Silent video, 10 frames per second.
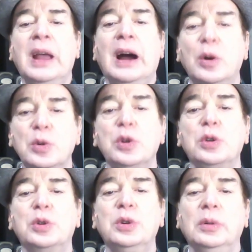how do
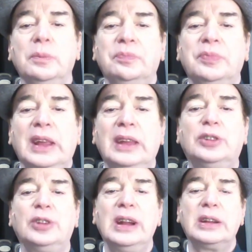you
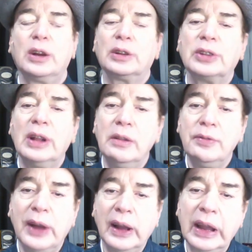insulate yourself
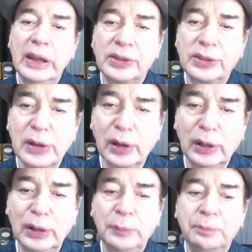against uh,
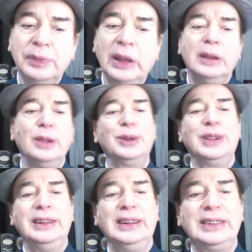
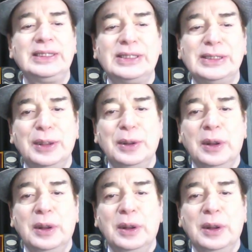loneliness?